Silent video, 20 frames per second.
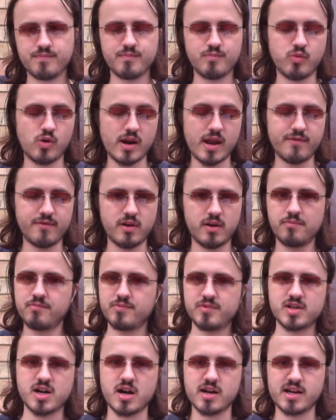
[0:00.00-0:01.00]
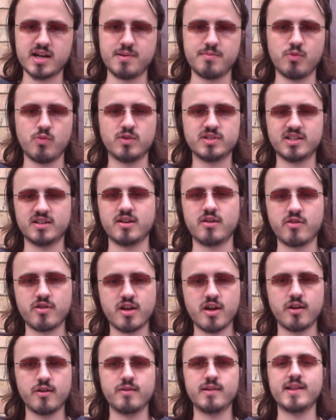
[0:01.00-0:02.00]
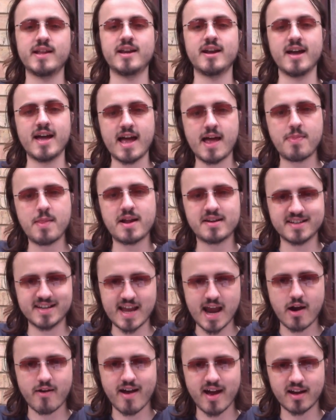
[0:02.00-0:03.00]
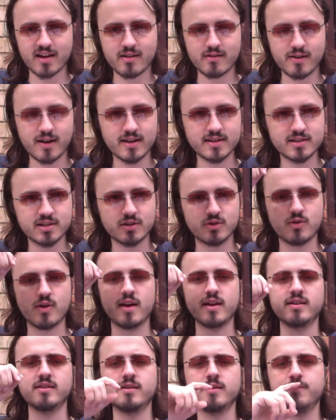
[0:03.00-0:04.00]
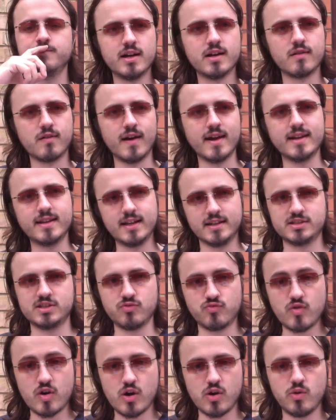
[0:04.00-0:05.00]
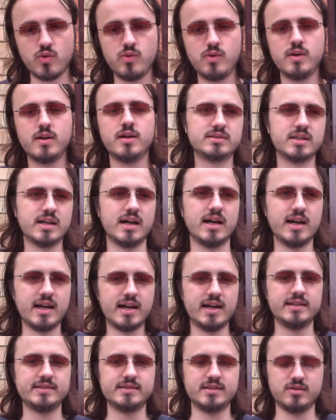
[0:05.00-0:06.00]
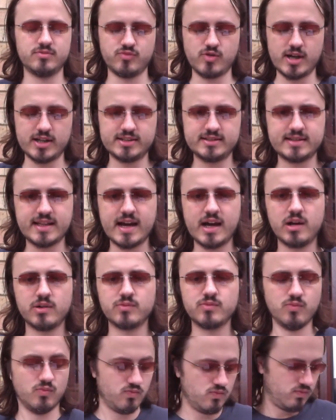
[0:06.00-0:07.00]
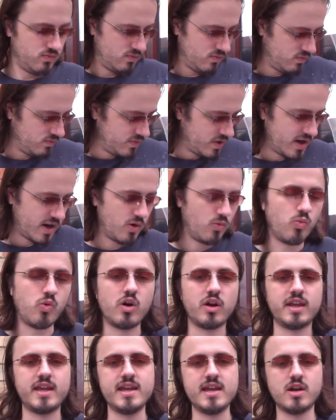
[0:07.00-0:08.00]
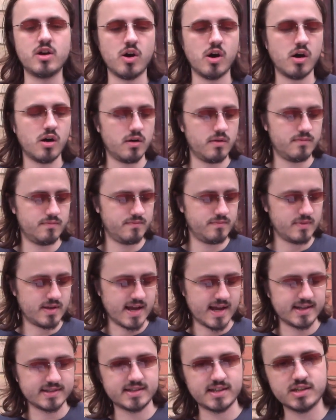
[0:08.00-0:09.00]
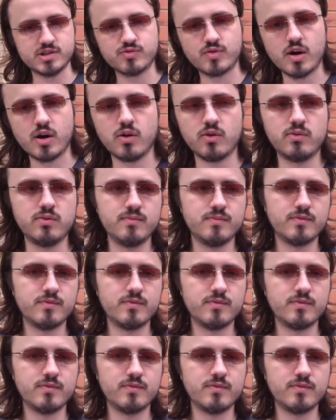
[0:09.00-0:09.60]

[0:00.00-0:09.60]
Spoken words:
whatever target number was, I don't know, and then I hand that to Karak, right, to Craig. Craig does the roll and writes down, what he got as his roll,